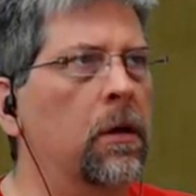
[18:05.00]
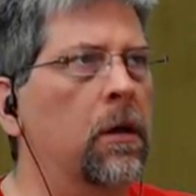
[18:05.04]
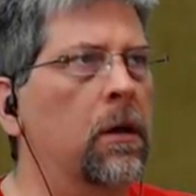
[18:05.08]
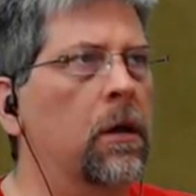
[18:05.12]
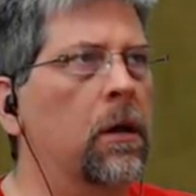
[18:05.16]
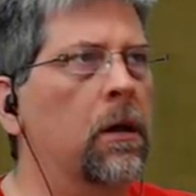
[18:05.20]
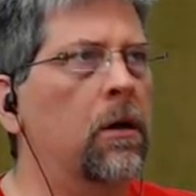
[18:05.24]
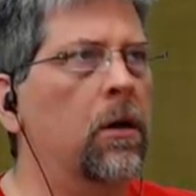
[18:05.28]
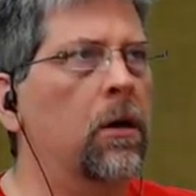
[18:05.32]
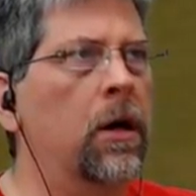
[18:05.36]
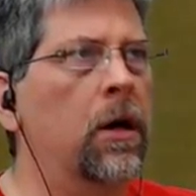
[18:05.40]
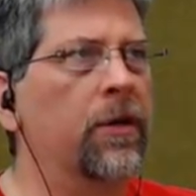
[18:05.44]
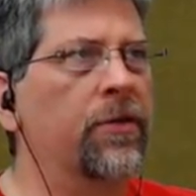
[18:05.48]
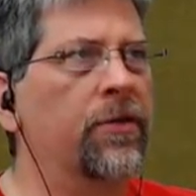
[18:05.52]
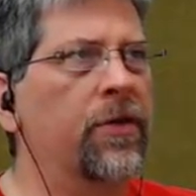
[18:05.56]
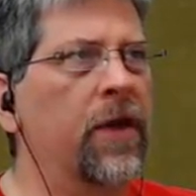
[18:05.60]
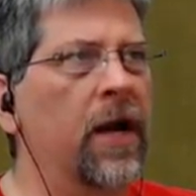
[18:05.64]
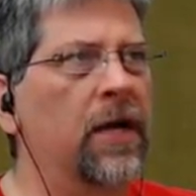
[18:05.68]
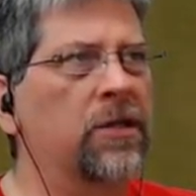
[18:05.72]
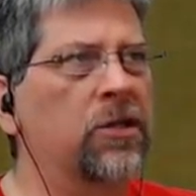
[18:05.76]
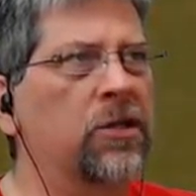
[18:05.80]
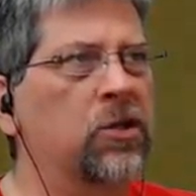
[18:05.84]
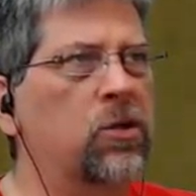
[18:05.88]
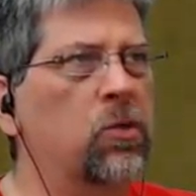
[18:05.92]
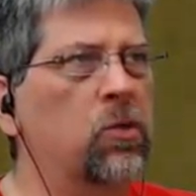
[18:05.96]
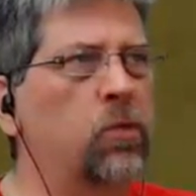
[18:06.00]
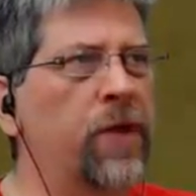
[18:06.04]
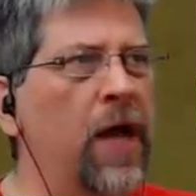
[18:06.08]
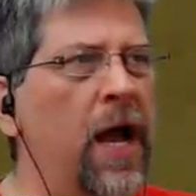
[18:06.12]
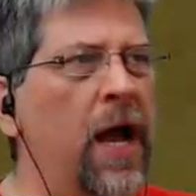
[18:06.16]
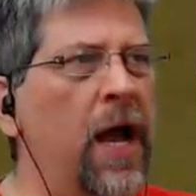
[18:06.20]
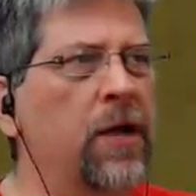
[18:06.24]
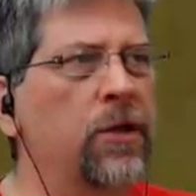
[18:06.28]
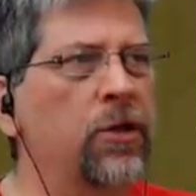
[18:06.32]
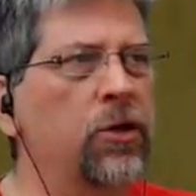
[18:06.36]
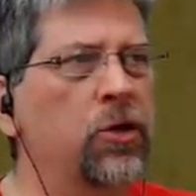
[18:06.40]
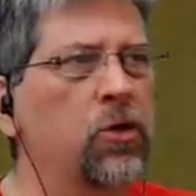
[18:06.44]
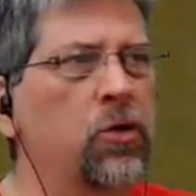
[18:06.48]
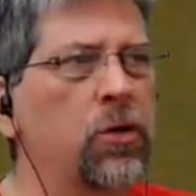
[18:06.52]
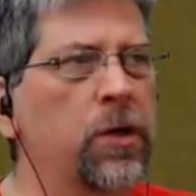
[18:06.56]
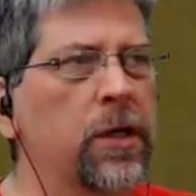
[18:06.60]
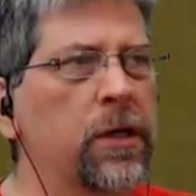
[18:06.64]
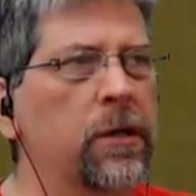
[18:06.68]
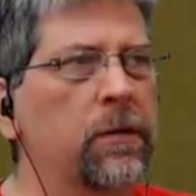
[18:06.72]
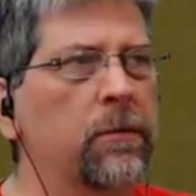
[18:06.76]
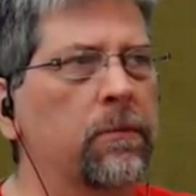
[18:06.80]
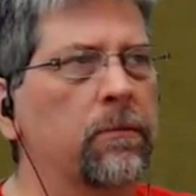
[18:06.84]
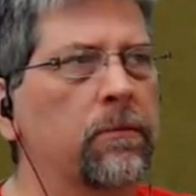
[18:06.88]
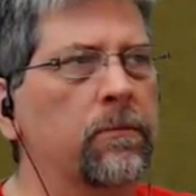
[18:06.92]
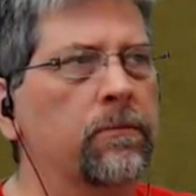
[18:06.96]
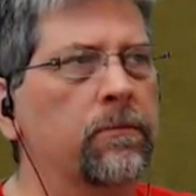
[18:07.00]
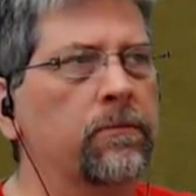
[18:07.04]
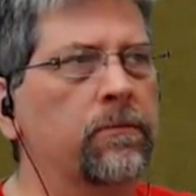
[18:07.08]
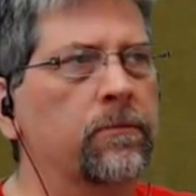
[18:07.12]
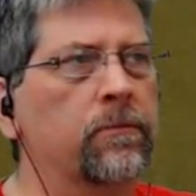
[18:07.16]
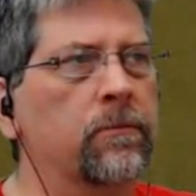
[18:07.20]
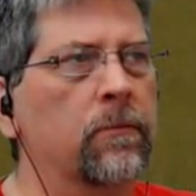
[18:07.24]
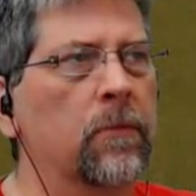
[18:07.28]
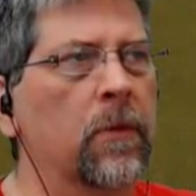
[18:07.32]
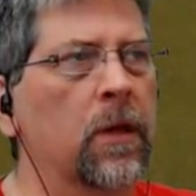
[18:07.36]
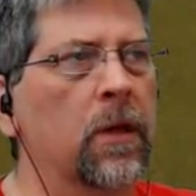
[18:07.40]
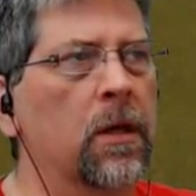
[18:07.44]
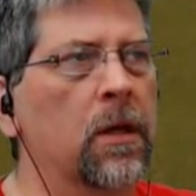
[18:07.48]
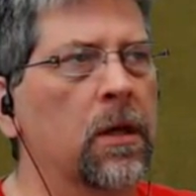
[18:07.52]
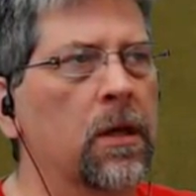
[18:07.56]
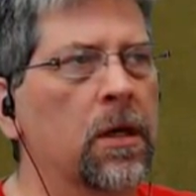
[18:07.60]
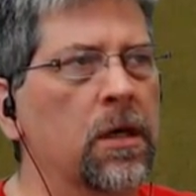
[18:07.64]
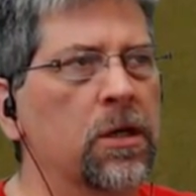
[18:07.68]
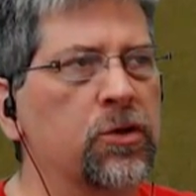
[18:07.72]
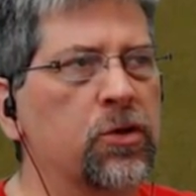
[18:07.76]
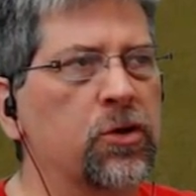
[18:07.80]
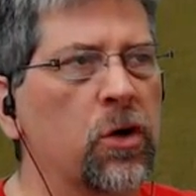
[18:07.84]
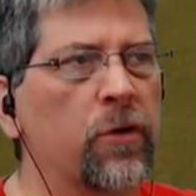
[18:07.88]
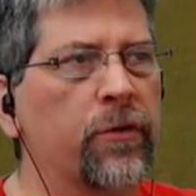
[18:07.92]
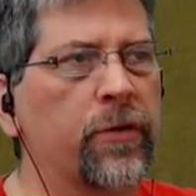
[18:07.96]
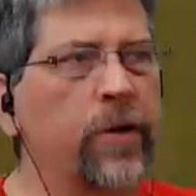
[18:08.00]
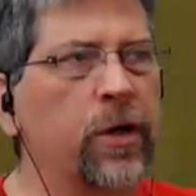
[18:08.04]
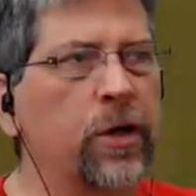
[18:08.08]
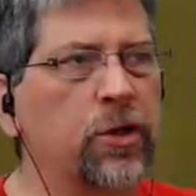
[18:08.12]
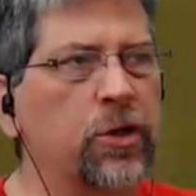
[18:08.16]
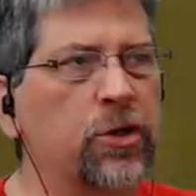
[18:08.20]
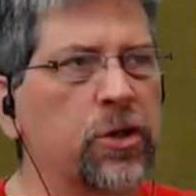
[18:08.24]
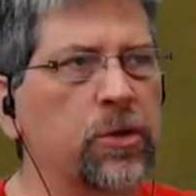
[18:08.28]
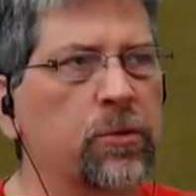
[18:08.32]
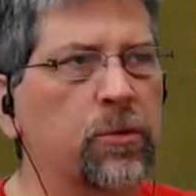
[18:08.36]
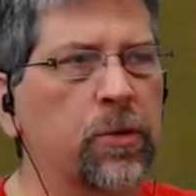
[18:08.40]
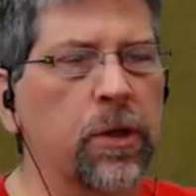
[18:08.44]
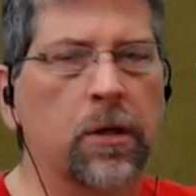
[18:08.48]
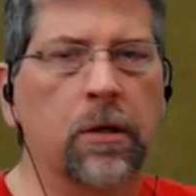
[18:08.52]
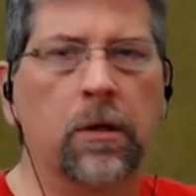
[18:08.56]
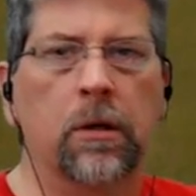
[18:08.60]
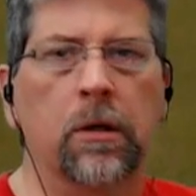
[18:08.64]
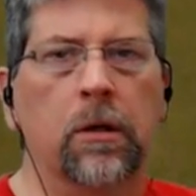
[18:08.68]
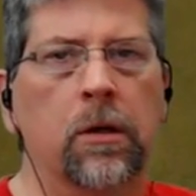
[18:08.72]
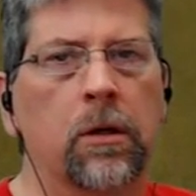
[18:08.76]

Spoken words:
All right, that unit is over here somewhere.